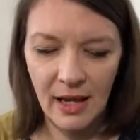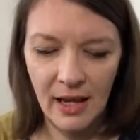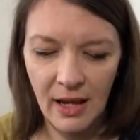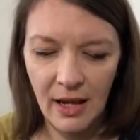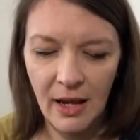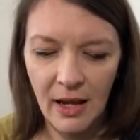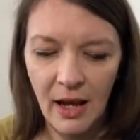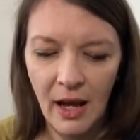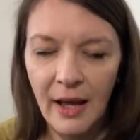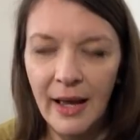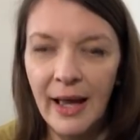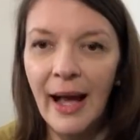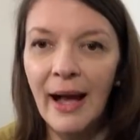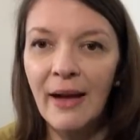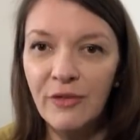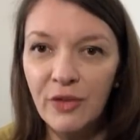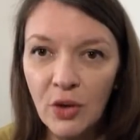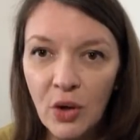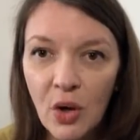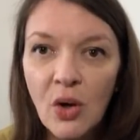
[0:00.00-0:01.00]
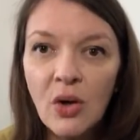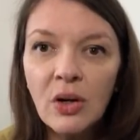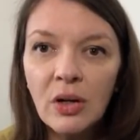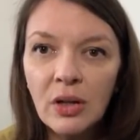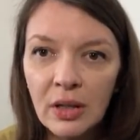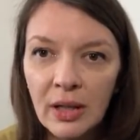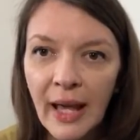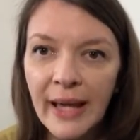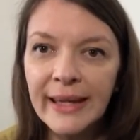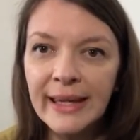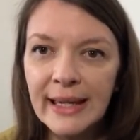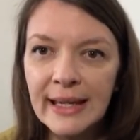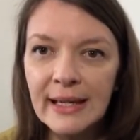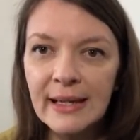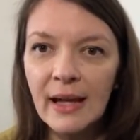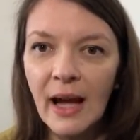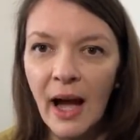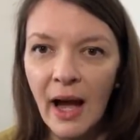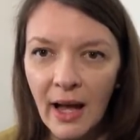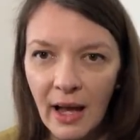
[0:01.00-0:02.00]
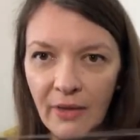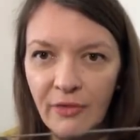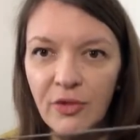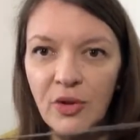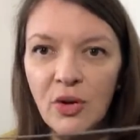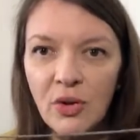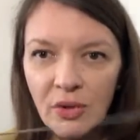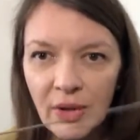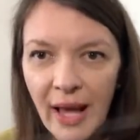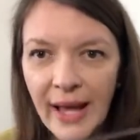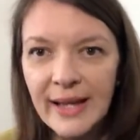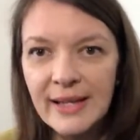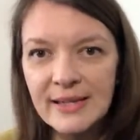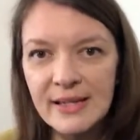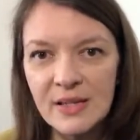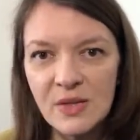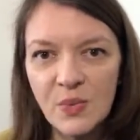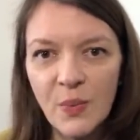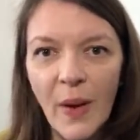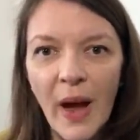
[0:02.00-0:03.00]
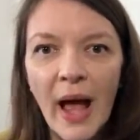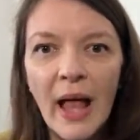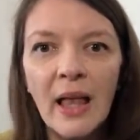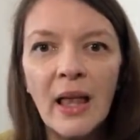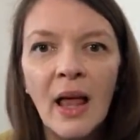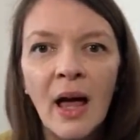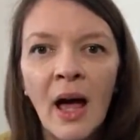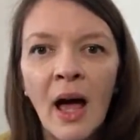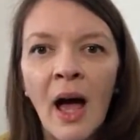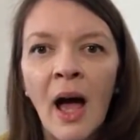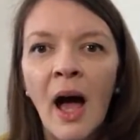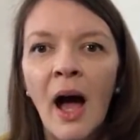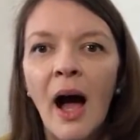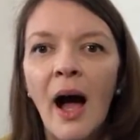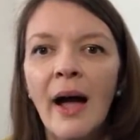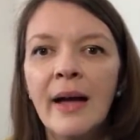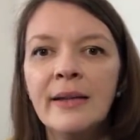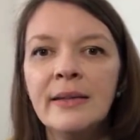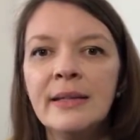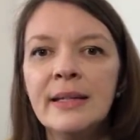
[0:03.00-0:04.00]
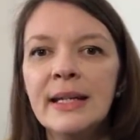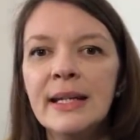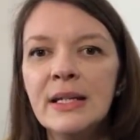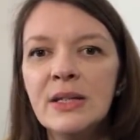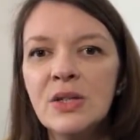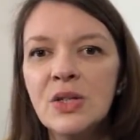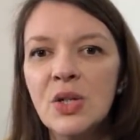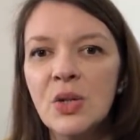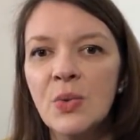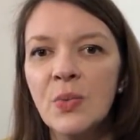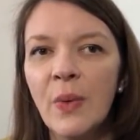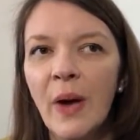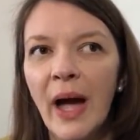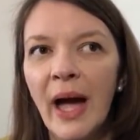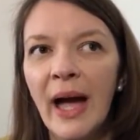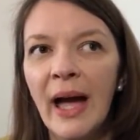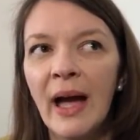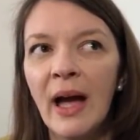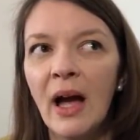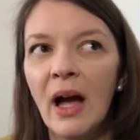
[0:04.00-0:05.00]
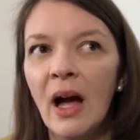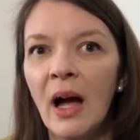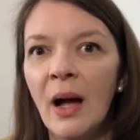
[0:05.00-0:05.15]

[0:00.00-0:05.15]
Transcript: I have I have long legs as well. I need to wear